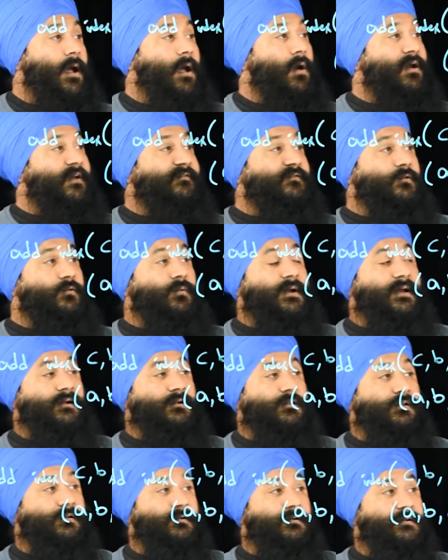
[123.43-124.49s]
If you
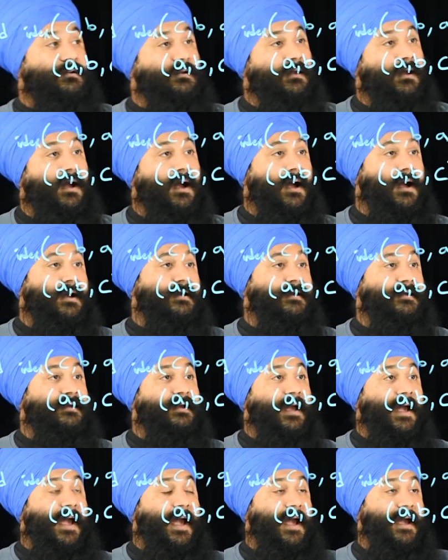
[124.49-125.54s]
include A
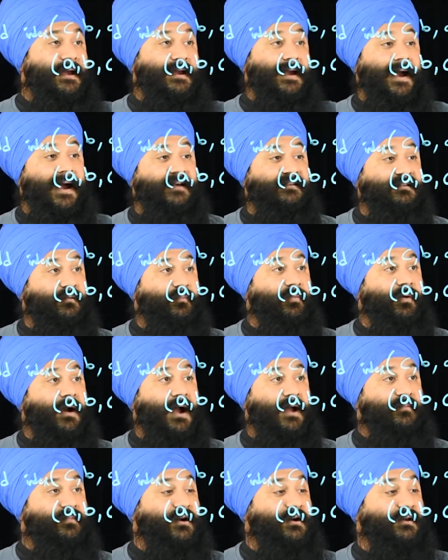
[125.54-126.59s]
as a
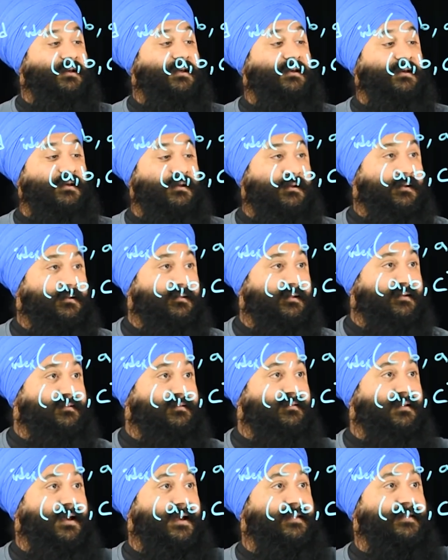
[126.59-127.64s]
primary key, let's
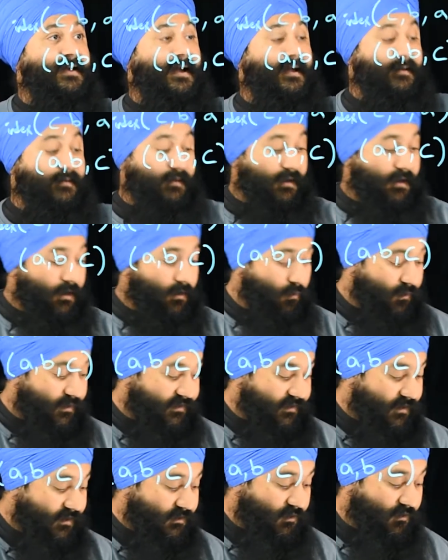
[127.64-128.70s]
say that
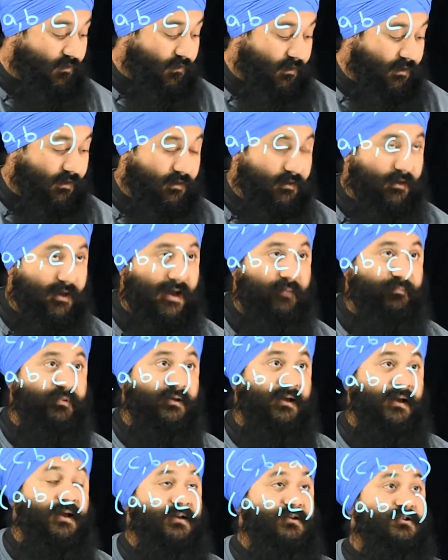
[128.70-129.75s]
within your
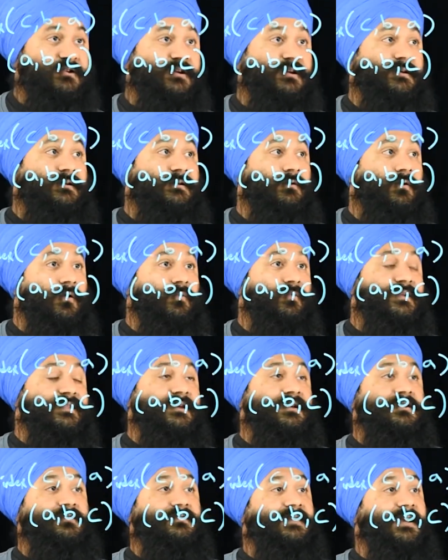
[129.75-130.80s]
application or
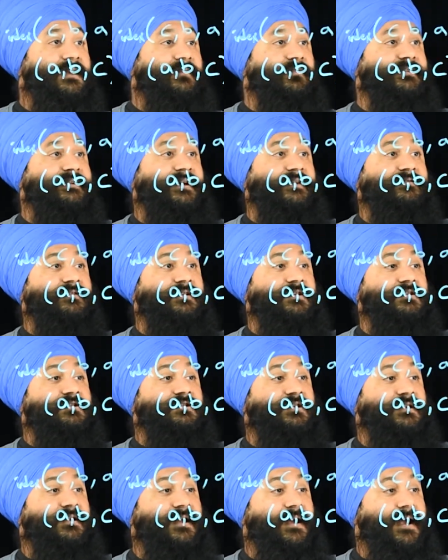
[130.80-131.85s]
within your table
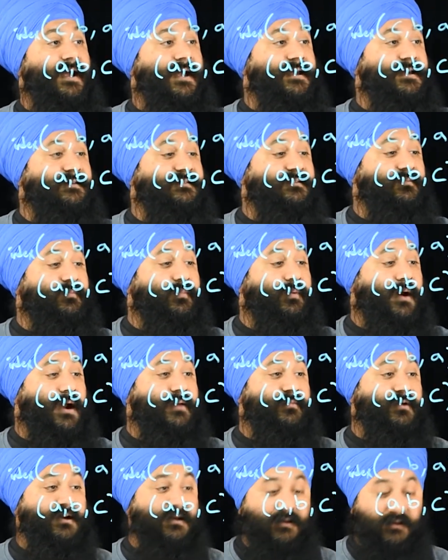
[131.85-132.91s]
definition, A is the
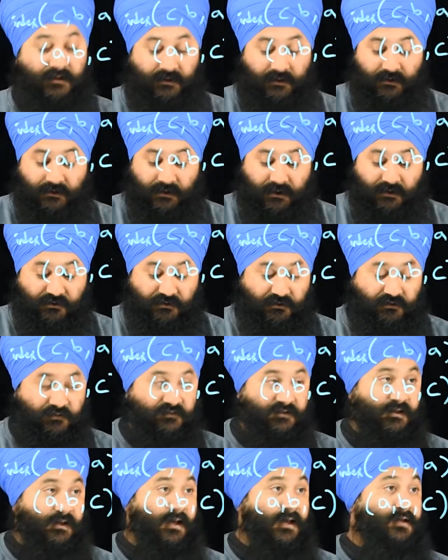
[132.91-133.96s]
primary key, and you're
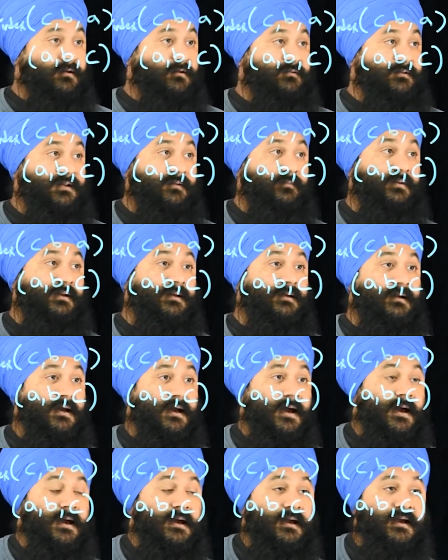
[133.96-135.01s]
using InnoDB,
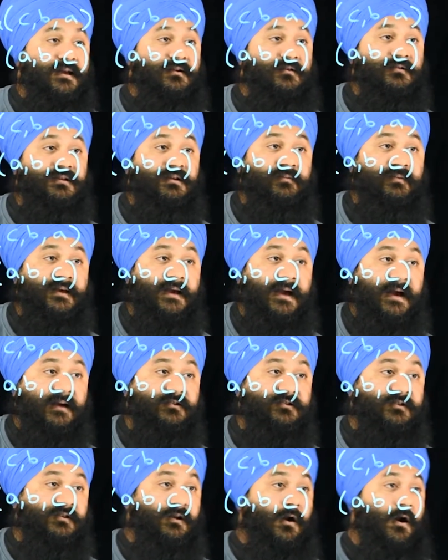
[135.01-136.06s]
InnoDB
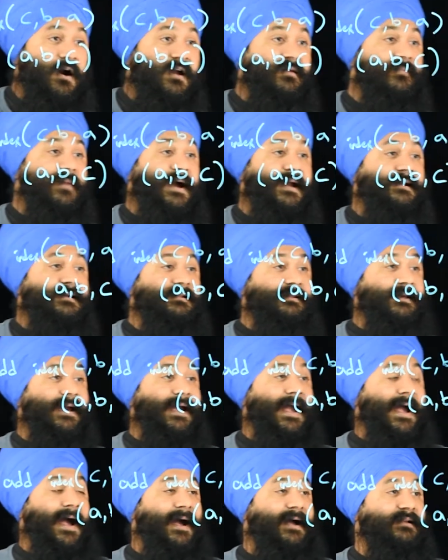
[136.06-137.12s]
actually automatically
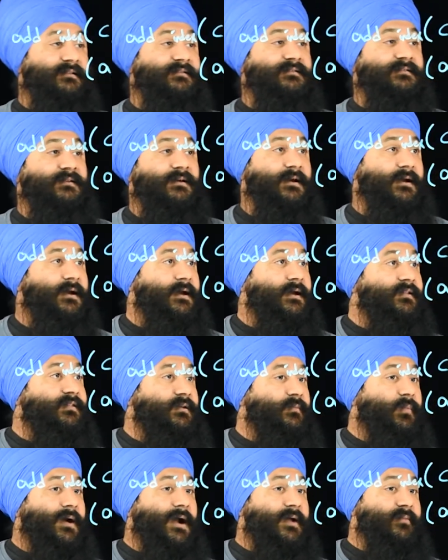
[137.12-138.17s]
adds the
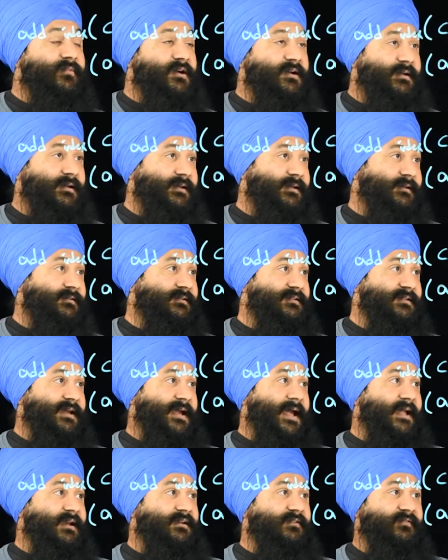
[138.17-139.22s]
primary key to the
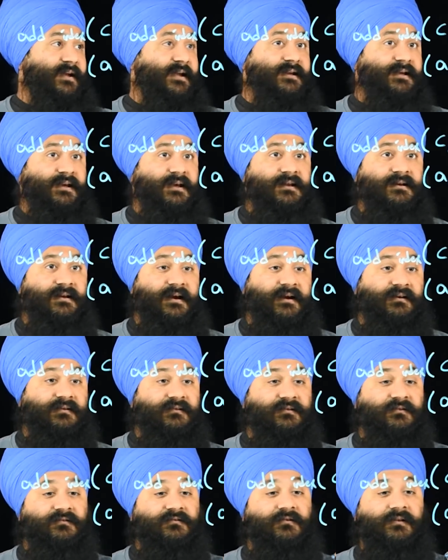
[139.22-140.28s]
end of any
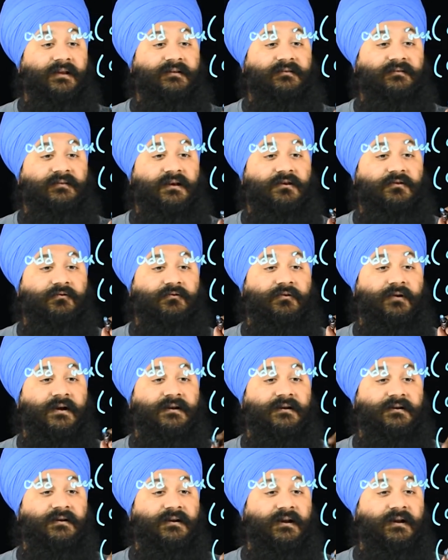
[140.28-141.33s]
indexes. So let's say you
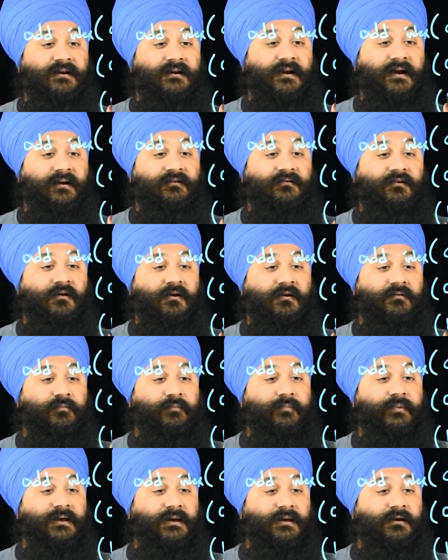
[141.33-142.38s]
created an index called
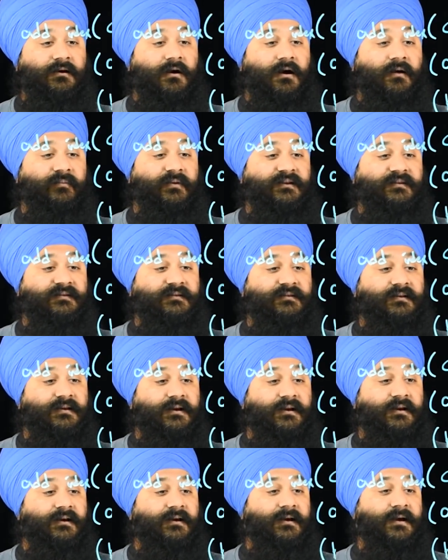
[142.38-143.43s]
B,
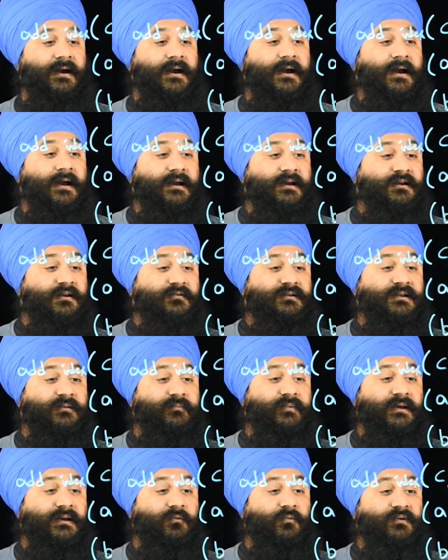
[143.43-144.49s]
C.
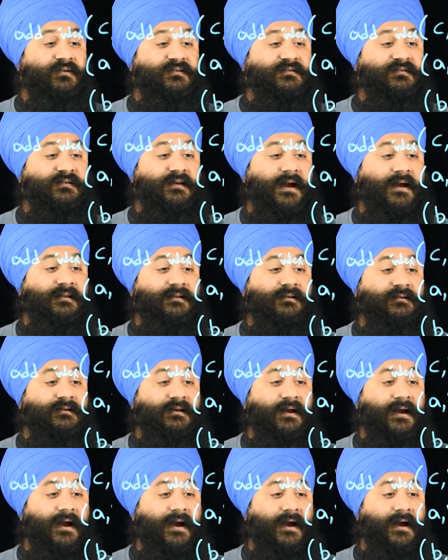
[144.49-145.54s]
InnoDB will
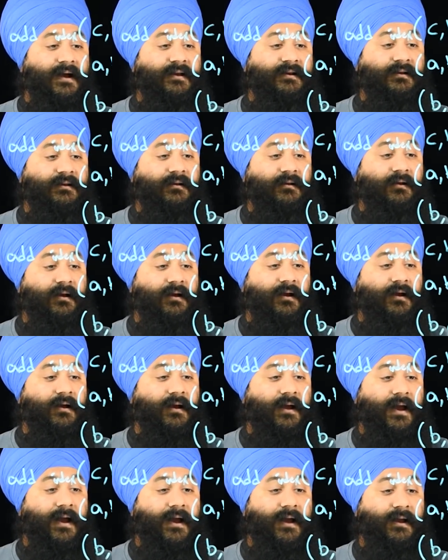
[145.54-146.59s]
silently add
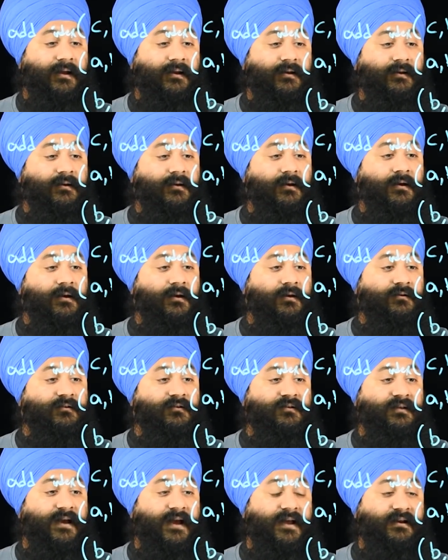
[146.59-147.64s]
A to
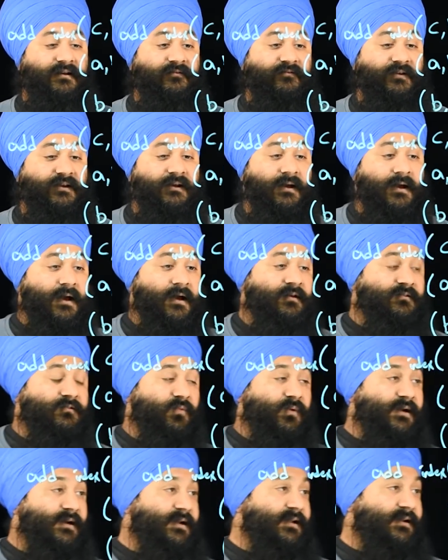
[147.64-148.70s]
the end of it. So
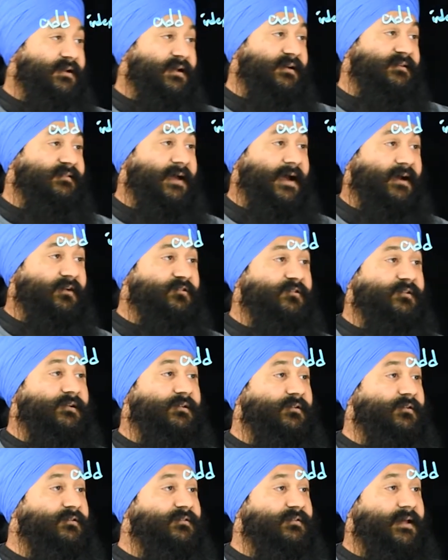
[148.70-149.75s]
what an index actually
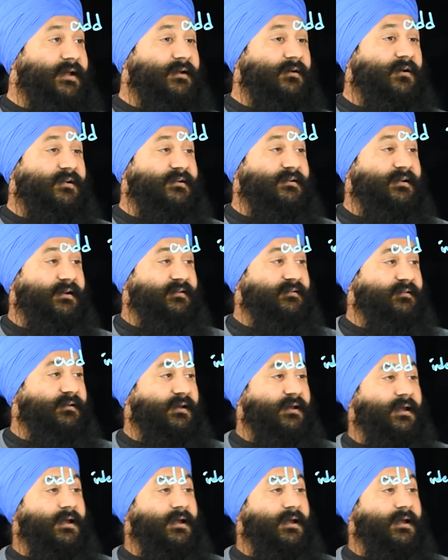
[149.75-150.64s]
looks like on disk